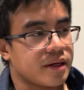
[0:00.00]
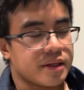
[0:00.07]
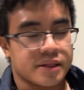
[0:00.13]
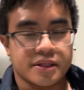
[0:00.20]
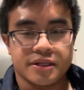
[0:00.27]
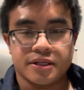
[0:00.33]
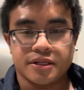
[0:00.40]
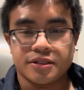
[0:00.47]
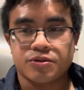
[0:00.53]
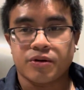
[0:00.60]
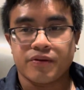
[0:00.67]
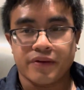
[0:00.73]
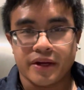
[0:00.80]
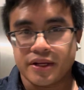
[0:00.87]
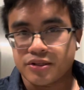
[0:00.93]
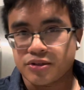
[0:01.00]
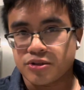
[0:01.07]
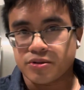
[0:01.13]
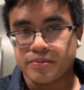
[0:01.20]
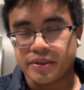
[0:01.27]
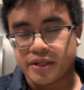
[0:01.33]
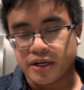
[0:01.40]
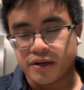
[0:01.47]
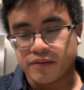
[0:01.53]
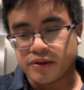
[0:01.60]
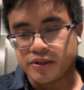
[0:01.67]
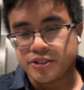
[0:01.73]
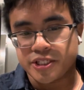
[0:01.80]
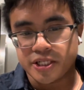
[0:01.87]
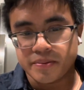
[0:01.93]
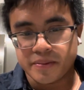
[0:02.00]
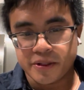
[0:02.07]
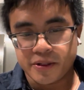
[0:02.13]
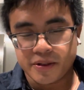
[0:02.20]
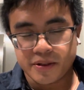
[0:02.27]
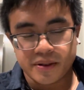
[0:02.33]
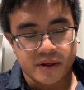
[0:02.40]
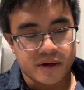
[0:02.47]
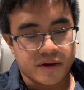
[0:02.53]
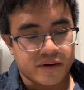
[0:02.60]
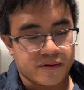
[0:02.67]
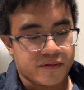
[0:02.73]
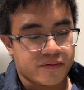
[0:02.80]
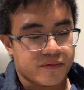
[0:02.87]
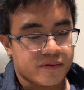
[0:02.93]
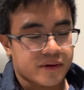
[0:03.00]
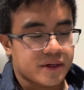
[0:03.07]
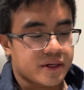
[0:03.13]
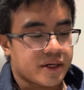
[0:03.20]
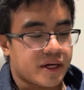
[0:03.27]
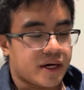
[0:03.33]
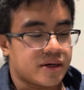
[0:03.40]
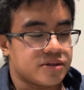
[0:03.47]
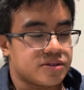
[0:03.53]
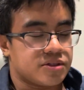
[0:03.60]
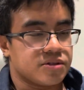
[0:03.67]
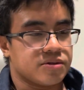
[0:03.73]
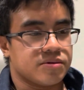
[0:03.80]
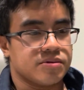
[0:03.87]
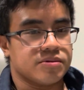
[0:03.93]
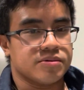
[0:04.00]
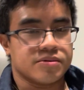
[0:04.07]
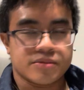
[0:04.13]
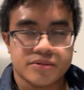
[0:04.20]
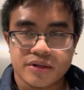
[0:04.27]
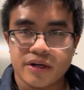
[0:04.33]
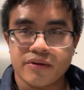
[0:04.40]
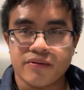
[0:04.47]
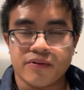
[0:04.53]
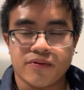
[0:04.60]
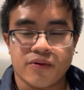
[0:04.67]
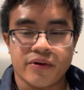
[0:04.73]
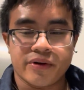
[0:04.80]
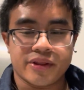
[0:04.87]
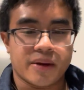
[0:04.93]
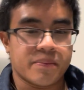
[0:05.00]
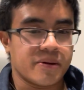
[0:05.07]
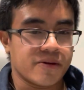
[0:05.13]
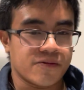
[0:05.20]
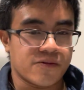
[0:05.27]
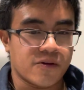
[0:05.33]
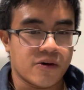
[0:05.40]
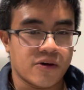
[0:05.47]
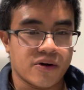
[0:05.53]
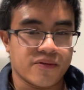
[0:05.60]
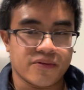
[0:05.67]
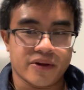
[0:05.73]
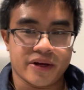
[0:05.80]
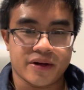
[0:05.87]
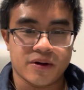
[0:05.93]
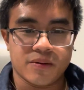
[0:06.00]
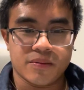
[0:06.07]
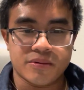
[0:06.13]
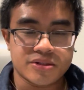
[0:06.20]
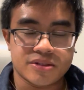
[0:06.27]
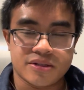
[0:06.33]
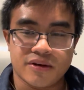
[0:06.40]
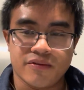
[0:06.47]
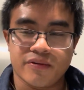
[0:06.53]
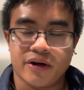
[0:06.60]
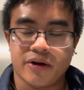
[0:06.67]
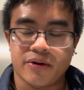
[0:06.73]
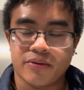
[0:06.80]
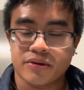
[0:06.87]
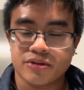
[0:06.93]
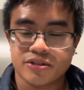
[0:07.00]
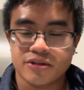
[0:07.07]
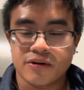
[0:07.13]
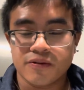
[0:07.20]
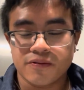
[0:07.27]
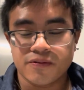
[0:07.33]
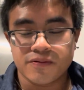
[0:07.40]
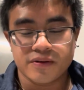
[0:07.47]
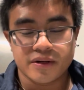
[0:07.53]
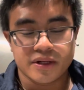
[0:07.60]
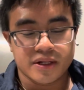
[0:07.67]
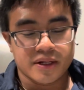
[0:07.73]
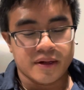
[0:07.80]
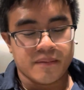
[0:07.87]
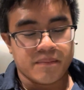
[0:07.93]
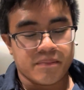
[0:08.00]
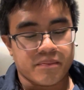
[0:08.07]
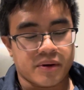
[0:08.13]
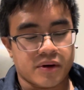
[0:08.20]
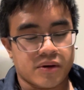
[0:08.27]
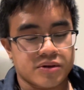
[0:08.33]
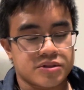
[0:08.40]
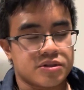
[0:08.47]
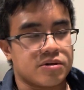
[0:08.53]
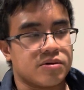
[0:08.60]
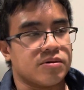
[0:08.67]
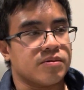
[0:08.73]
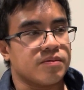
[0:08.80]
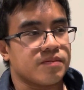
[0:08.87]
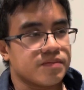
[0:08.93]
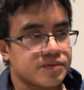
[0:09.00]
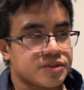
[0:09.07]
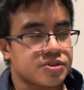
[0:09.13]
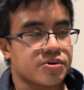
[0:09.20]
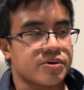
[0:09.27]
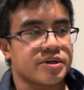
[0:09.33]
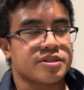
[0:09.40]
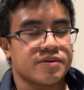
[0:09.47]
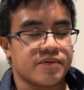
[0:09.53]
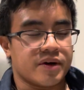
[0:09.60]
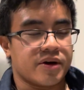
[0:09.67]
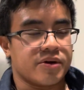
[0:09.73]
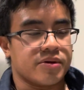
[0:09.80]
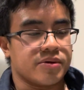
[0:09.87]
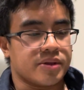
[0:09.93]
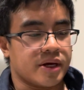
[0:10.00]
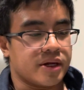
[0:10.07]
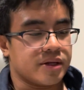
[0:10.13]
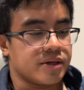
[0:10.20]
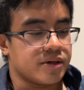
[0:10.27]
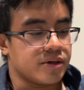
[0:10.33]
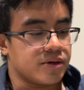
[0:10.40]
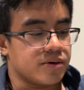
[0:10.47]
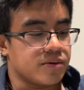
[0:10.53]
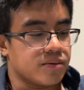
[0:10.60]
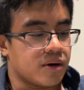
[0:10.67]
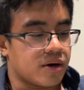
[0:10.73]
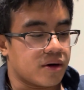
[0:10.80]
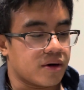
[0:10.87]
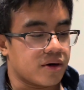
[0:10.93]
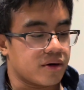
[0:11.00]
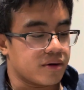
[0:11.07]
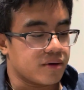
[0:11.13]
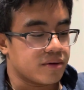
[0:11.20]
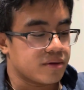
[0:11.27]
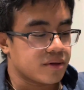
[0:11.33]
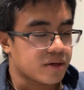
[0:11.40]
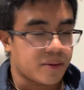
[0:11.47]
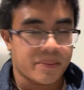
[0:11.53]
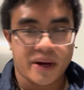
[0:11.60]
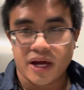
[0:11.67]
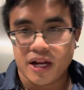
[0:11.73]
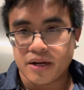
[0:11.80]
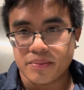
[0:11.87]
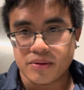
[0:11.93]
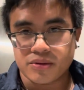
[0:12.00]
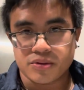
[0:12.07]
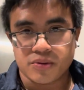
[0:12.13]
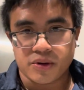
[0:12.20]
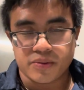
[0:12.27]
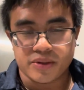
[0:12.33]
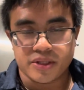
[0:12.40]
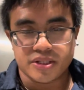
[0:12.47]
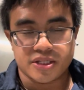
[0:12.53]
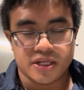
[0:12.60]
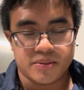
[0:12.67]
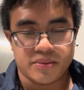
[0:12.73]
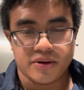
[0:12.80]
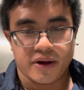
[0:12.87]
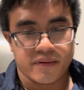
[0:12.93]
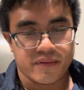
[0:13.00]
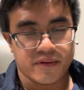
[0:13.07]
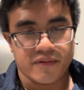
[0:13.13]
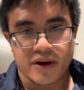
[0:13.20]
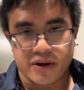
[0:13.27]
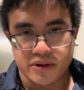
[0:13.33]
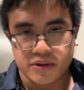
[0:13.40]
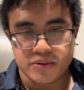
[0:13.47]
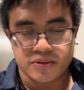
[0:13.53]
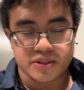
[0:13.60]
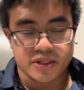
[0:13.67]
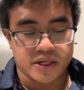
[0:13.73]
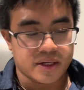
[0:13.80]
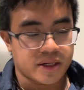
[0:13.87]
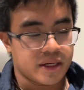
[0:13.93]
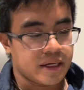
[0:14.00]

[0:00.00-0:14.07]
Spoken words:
the sort of answers would be kind of legitimate of how to kind of avoid that pitfall of like almost devaluing yourself, but also showing some value that you are compatible to work with the team. You have the values and,